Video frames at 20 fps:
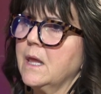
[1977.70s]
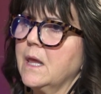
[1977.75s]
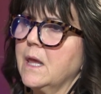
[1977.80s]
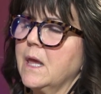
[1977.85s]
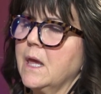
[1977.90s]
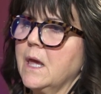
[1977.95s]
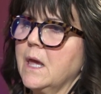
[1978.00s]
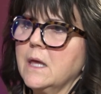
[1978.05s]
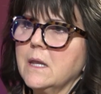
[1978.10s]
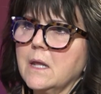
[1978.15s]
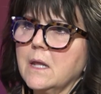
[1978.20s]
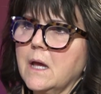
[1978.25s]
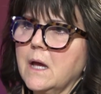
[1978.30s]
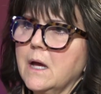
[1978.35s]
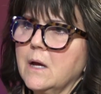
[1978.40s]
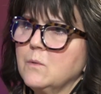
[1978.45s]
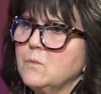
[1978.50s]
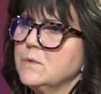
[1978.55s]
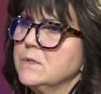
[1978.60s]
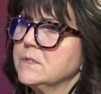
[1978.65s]
and
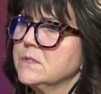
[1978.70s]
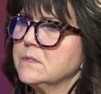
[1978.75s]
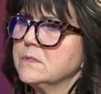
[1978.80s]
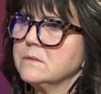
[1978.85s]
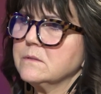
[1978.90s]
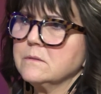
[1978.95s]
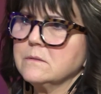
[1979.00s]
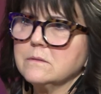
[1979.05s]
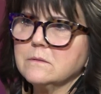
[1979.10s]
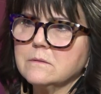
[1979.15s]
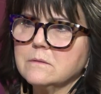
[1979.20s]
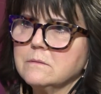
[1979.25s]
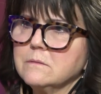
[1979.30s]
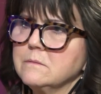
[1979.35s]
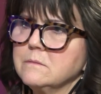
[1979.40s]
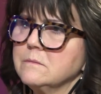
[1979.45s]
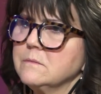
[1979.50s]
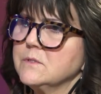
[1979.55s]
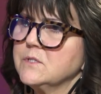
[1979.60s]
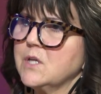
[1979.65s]
I was
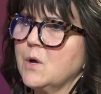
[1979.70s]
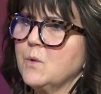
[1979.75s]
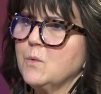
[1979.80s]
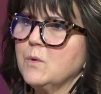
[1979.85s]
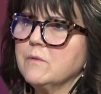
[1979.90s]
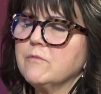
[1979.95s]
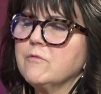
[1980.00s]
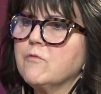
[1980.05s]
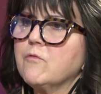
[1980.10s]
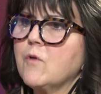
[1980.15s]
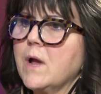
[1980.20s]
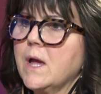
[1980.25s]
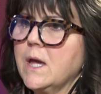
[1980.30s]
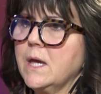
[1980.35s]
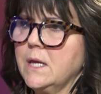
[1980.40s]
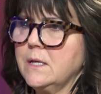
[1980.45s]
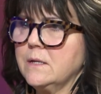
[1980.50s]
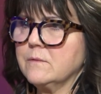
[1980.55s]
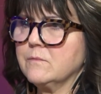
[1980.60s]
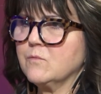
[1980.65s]
so
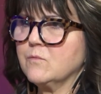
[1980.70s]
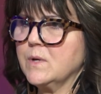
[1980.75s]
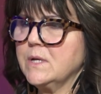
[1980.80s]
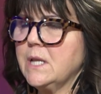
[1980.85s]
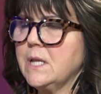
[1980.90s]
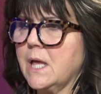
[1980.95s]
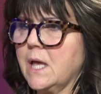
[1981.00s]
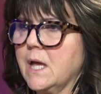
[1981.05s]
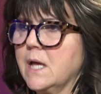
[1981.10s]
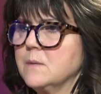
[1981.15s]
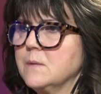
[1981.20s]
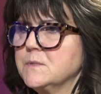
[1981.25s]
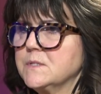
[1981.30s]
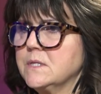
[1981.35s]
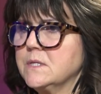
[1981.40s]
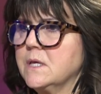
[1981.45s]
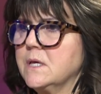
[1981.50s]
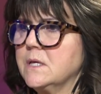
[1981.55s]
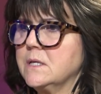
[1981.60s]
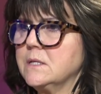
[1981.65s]
afraid of relapse
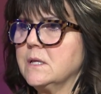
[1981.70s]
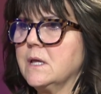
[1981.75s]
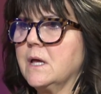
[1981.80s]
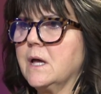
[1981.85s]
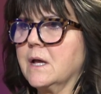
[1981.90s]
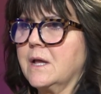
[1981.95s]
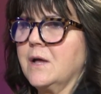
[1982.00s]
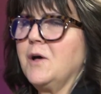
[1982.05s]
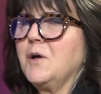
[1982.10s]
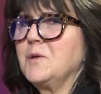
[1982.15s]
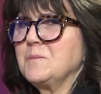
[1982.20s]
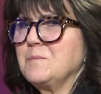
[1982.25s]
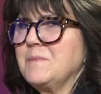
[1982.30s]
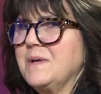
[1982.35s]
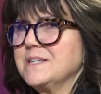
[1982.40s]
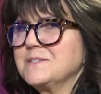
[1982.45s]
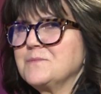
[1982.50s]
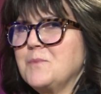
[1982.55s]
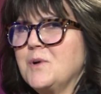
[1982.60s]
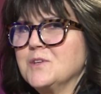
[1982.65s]
that I called my
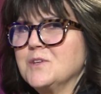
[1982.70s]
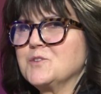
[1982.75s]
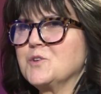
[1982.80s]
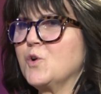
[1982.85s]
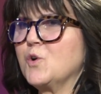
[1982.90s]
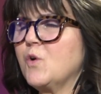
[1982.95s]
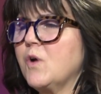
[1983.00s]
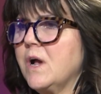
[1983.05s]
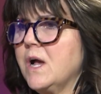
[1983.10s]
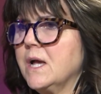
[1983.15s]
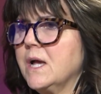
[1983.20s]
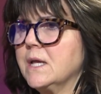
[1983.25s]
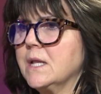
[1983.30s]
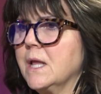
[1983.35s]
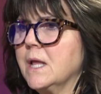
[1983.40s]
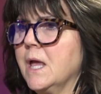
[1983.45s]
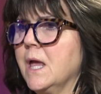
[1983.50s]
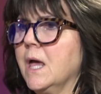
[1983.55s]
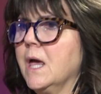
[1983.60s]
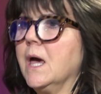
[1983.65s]
sponsor crying,
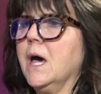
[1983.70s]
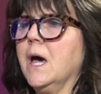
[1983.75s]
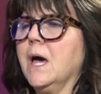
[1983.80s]
I